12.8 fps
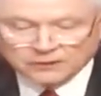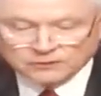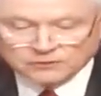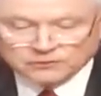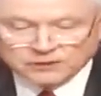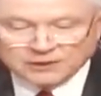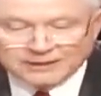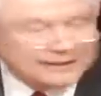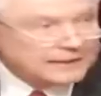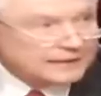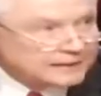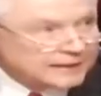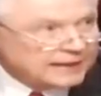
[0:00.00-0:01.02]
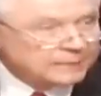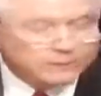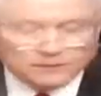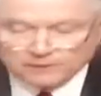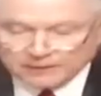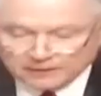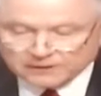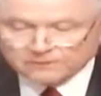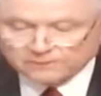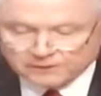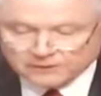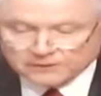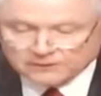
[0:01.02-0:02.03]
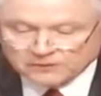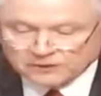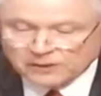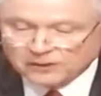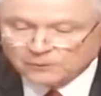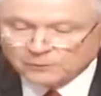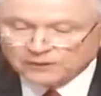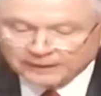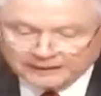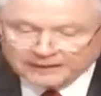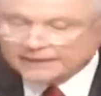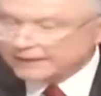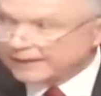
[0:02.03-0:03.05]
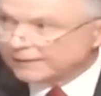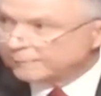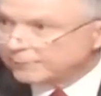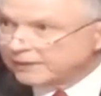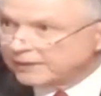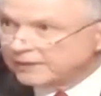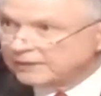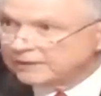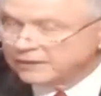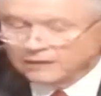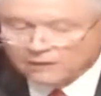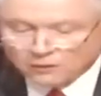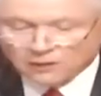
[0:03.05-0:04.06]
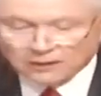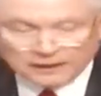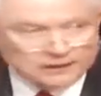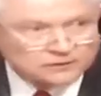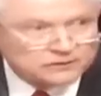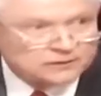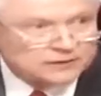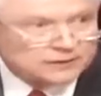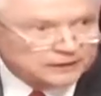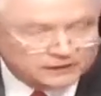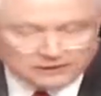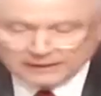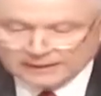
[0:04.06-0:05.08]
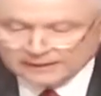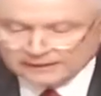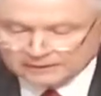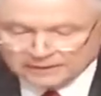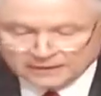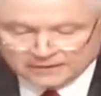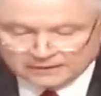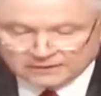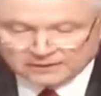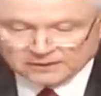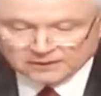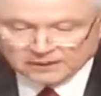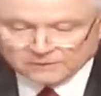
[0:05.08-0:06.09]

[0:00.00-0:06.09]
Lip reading: concerning any type of interference with any campaign or election in the United States.